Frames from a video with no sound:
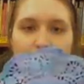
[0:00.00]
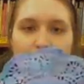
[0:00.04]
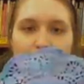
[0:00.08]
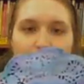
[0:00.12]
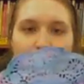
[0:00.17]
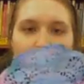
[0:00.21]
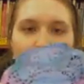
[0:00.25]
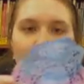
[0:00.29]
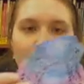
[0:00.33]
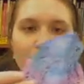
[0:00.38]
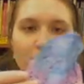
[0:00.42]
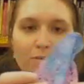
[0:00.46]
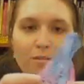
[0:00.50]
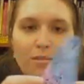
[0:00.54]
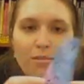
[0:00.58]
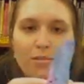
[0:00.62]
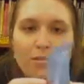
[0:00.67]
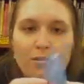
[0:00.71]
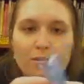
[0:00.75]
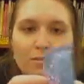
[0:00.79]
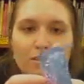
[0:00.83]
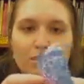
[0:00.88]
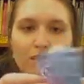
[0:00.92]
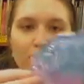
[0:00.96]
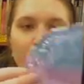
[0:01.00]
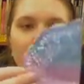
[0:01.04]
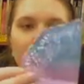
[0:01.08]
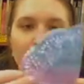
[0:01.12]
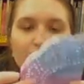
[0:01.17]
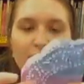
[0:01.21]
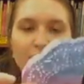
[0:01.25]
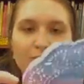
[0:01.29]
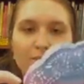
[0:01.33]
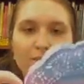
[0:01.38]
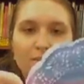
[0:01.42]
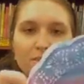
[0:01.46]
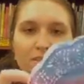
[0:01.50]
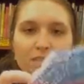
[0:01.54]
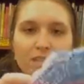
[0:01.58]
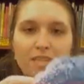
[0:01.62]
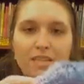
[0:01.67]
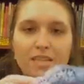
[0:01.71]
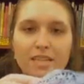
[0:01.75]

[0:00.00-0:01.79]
one fold and then I folded it